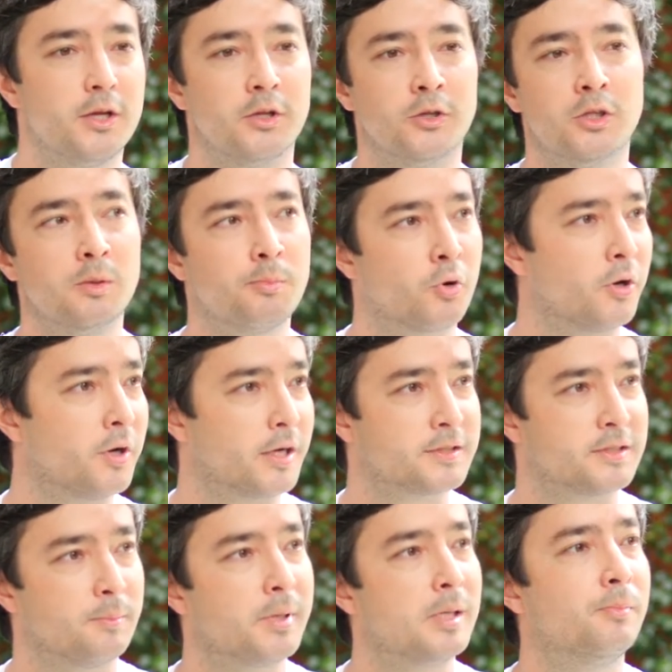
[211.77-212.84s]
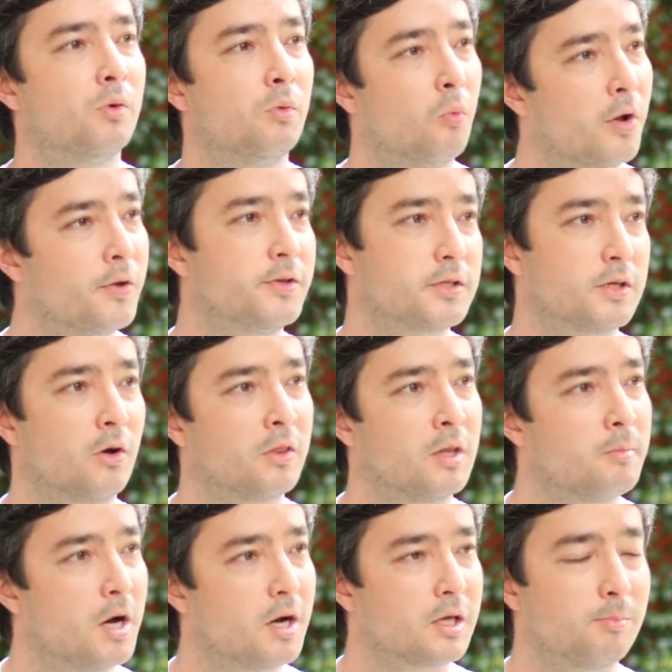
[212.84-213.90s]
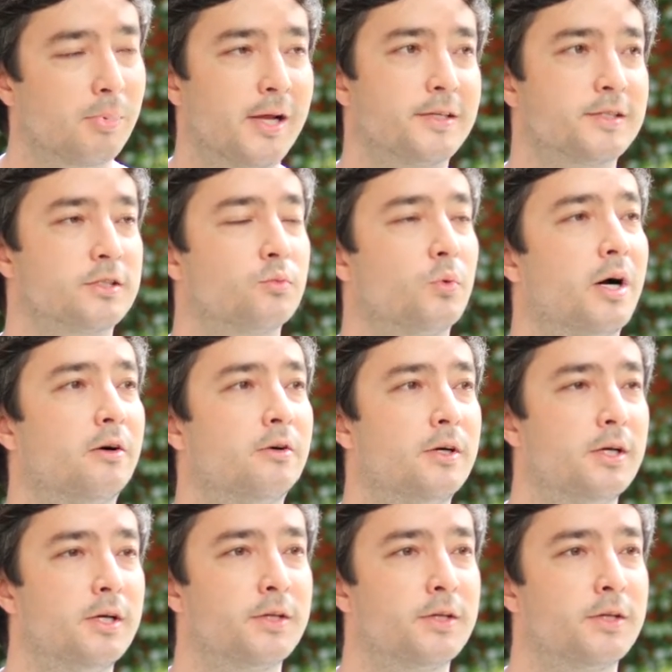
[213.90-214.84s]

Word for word: new products that people want on the marketplace as well.